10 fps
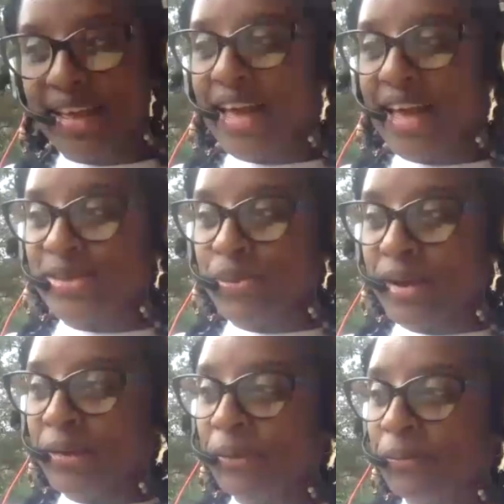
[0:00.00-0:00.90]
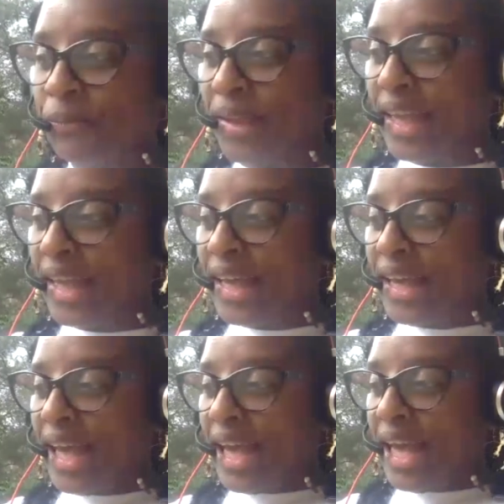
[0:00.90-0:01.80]
as well
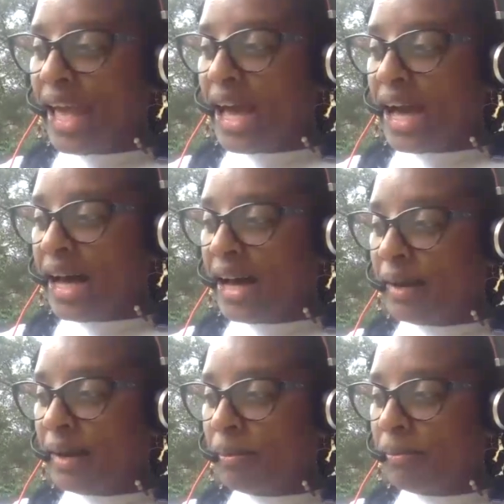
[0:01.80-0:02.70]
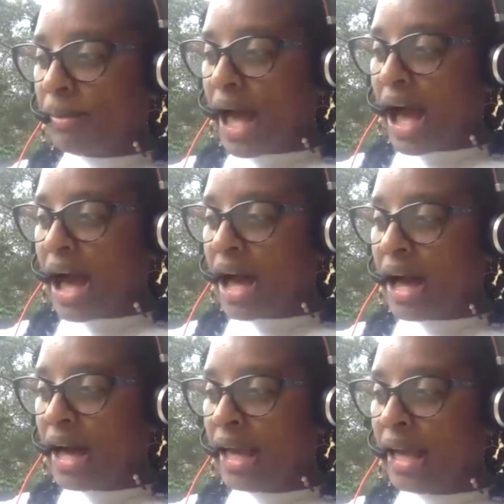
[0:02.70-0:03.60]
um,
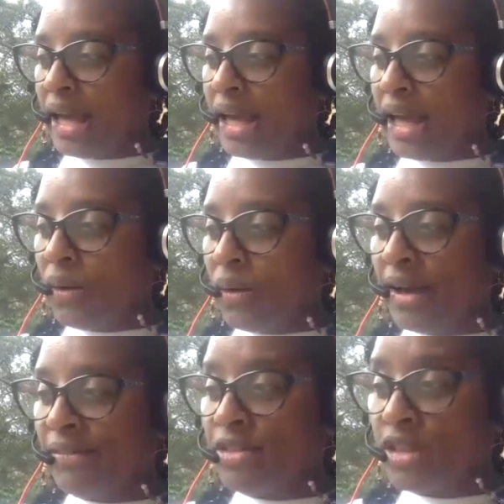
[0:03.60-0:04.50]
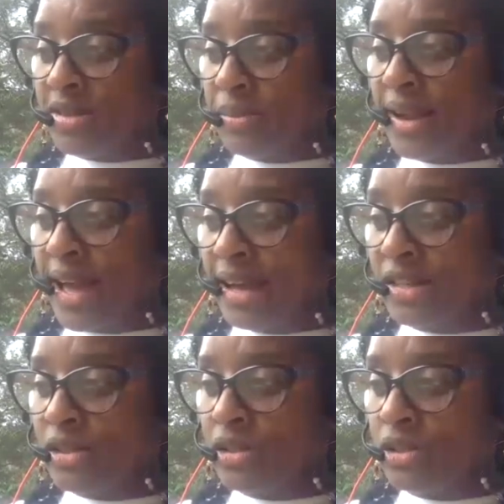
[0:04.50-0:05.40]
i have just been
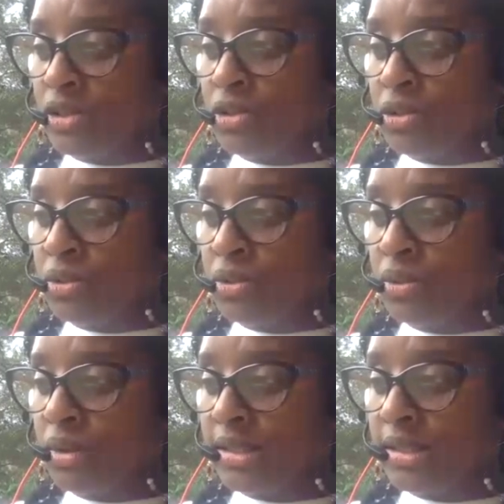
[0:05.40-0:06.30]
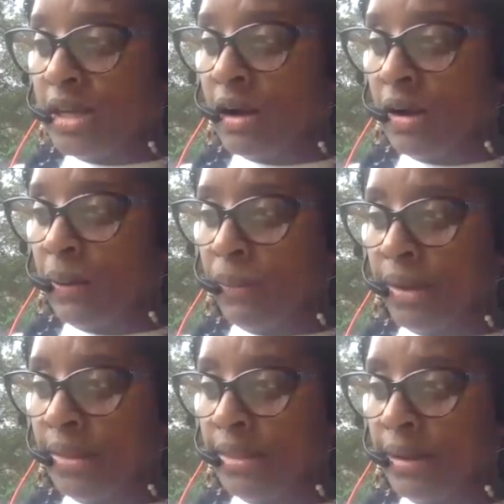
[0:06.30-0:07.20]
asked to do a talk
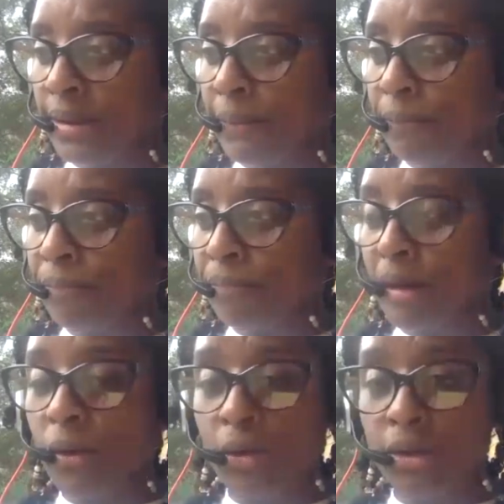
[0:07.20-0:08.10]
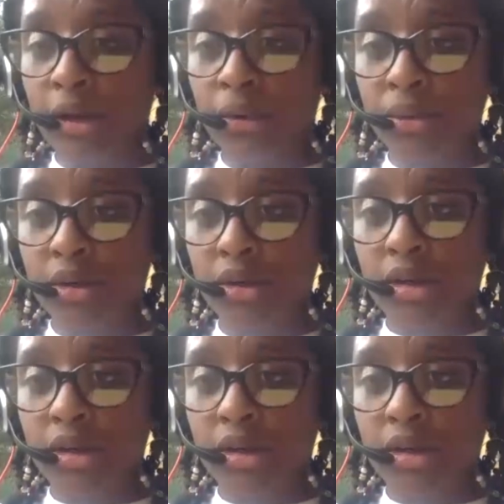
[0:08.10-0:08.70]
with um, mount holyoke